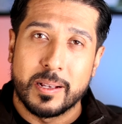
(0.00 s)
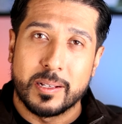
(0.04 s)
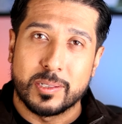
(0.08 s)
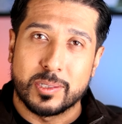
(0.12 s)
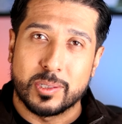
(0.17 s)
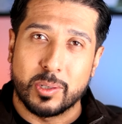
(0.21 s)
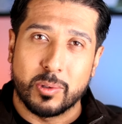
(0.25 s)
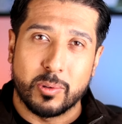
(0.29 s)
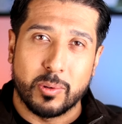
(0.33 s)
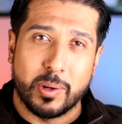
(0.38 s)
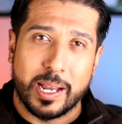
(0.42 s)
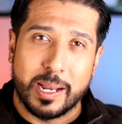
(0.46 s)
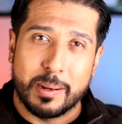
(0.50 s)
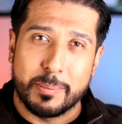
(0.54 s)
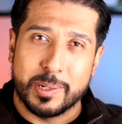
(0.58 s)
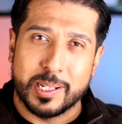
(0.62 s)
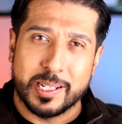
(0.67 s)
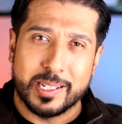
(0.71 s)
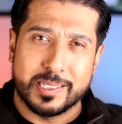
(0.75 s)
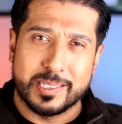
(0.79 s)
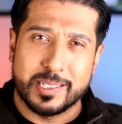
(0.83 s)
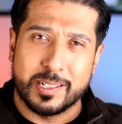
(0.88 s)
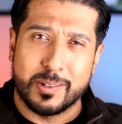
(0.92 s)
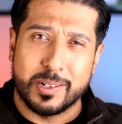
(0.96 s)
So how
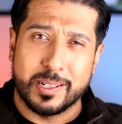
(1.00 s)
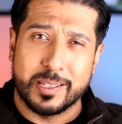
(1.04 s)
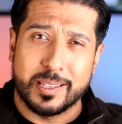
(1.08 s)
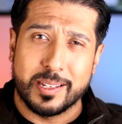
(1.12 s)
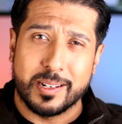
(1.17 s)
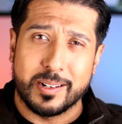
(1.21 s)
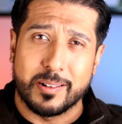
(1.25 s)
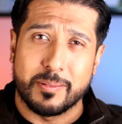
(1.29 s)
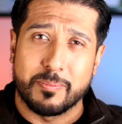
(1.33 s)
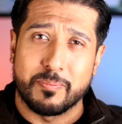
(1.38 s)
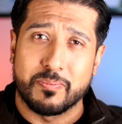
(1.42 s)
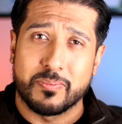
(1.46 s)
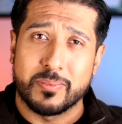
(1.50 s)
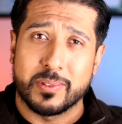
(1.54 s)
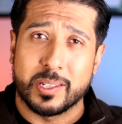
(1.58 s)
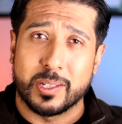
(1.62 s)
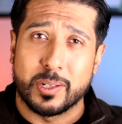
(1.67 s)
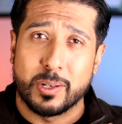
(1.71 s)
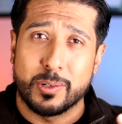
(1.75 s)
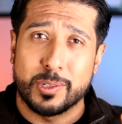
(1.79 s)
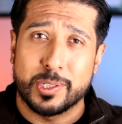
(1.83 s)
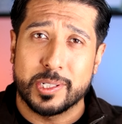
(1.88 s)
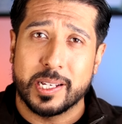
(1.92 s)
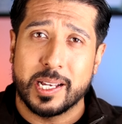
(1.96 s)
many is that right there?
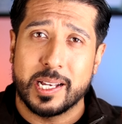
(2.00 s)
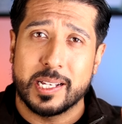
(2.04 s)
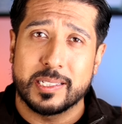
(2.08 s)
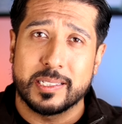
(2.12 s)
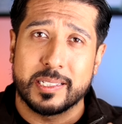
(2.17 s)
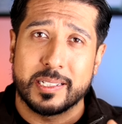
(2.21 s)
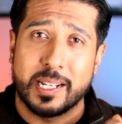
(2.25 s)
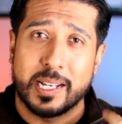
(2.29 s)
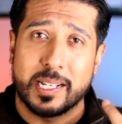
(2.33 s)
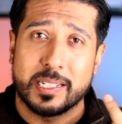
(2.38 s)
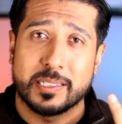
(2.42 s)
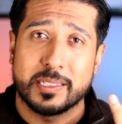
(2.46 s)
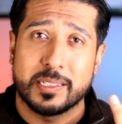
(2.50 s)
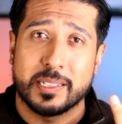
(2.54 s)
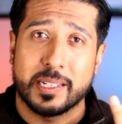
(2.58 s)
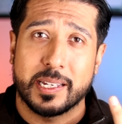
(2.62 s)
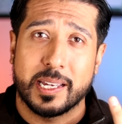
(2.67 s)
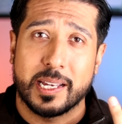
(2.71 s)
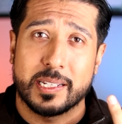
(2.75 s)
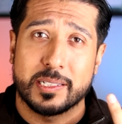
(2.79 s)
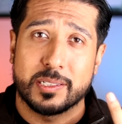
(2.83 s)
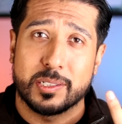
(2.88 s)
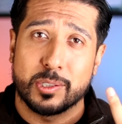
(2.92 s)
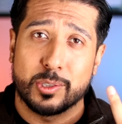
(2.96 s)
Kojic acid, azelaic
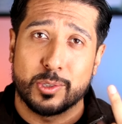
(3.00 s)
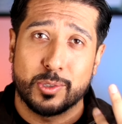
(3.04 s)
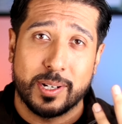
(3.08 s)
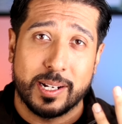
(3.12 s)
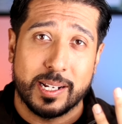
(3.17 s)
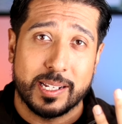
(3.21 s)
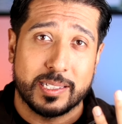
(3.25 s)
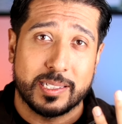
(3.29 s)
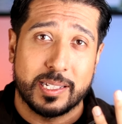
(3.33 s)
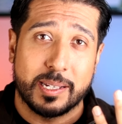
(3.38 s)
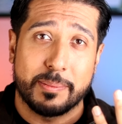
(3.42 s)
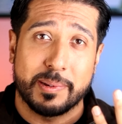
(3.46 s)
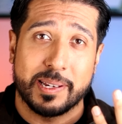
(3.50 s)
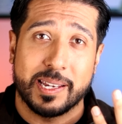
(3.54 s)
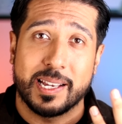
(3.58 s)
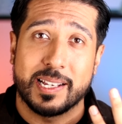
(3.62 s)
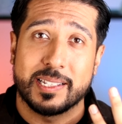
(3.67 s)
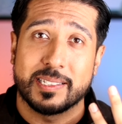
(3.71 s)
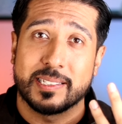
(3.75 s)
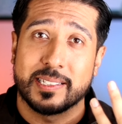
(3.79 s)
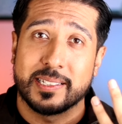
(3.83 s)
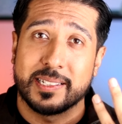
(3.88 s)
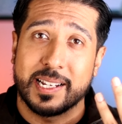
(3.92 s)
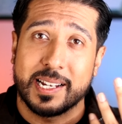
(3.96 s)
acid, tranexamic
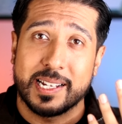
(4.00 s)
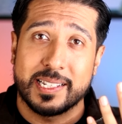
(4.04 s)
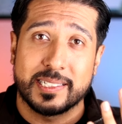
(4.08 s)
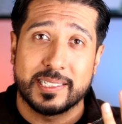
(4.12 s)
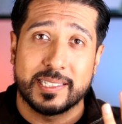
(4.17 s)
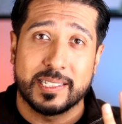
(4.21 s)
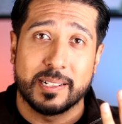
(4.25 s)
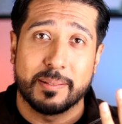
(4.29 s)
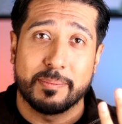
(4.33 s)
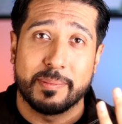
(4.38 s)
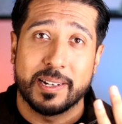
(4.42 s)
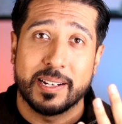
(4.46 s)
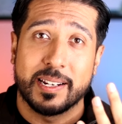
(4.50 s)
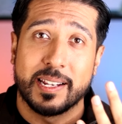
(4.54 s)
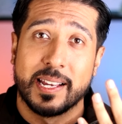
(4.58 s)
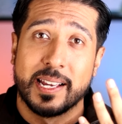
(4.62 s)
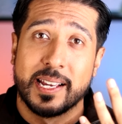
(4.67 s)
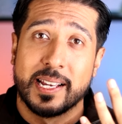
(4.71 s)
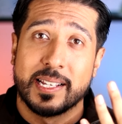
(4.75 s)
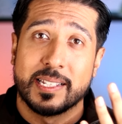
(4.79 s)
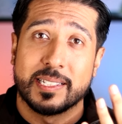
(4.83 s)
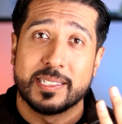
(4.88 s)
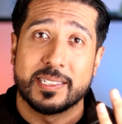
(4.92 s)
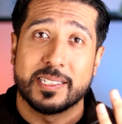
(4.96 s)
acid, niacinamide,
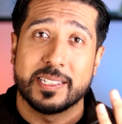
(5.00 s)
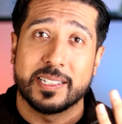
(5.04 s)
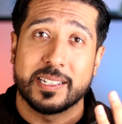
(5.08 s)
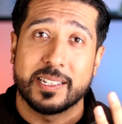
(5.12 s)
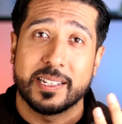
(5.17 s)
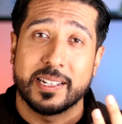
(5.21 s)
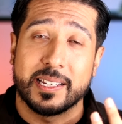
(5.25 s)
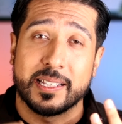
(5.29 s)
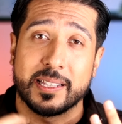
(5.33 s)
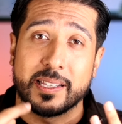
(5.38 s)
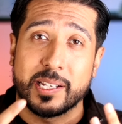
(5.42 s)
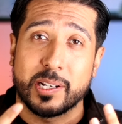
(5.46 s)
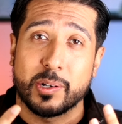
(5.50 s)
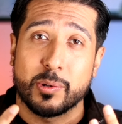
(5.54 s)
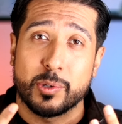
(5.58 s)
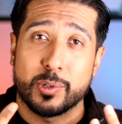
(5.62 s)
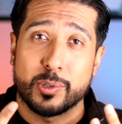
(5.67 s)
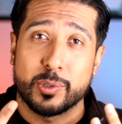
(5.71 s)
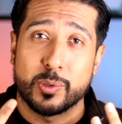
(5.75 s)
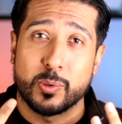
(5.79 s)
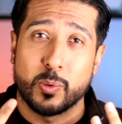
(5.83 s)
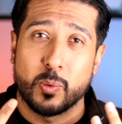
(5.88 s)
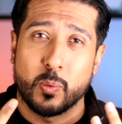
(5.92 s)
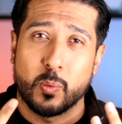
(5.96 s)
cica, and
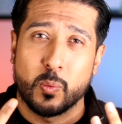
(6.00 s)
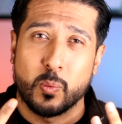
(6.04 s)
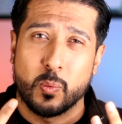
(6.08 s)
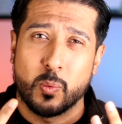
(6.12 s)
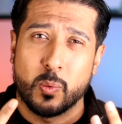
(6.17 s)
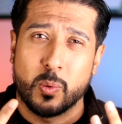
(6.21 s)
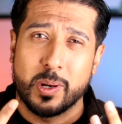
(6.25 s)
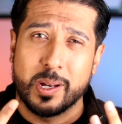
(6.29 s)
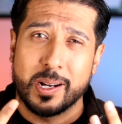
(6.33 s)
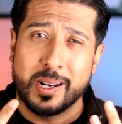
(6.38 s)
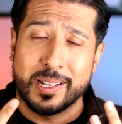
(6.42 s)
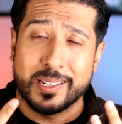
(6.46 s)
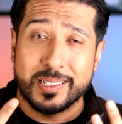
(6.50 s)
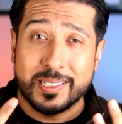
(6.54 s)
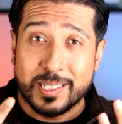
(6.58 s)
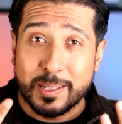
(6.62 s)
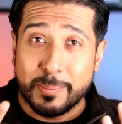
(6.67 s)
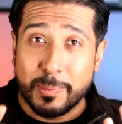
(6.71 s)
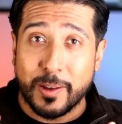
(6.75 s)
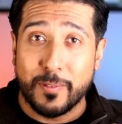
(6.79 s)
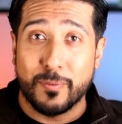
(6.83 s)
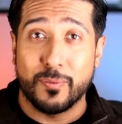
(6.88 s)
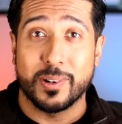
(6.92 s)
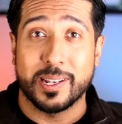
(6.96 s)
licorice root. What else
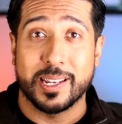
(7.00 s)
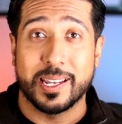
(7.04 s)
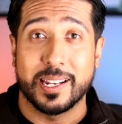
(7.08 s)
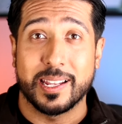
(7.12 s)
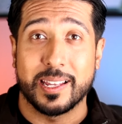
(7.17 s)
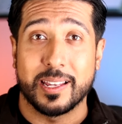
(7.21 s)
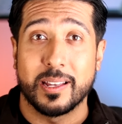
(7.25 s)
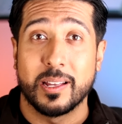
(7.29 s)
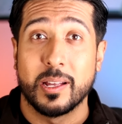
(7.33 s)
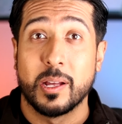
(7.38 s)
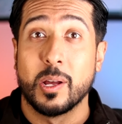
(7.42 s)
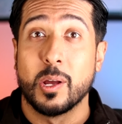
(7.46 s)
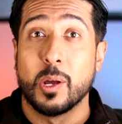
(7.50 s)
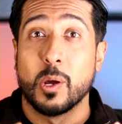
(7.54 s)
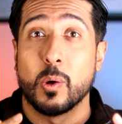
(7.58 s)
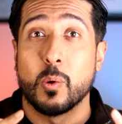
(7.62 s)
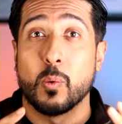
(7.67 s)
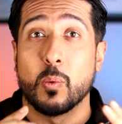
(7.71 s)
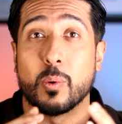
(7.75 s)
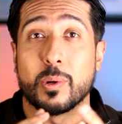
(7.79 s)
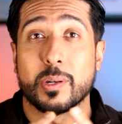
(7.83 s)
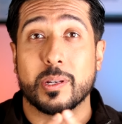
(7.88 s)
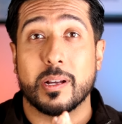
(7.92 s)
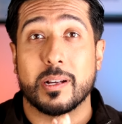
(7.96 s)
am I forgetting?
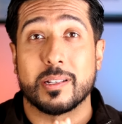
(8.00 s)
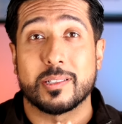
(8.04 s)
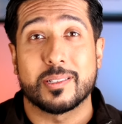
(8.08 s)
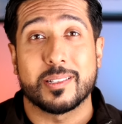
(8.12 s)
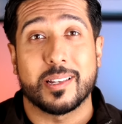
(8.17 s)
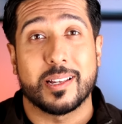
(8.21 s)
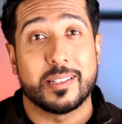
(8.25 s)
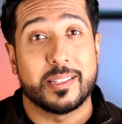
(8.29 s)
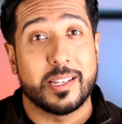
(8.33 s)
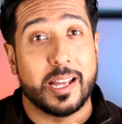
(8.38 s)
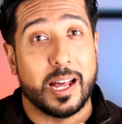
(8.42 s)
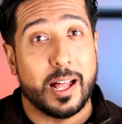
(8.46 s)
We also got